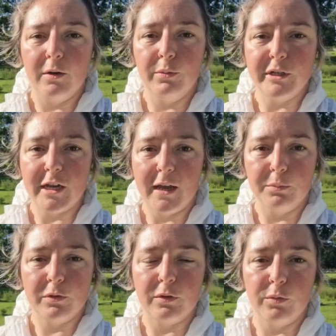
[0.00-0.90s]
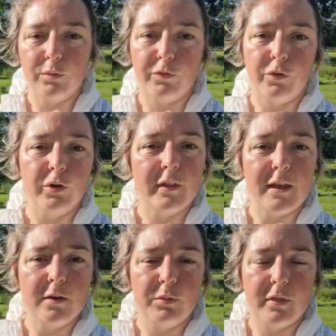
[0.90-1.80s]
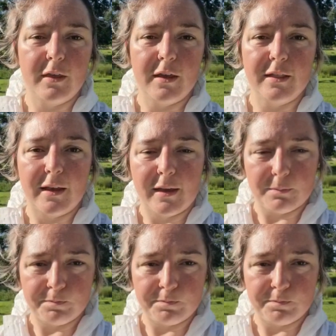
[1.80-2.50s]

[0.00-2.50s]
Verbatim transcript: which helps with the intake.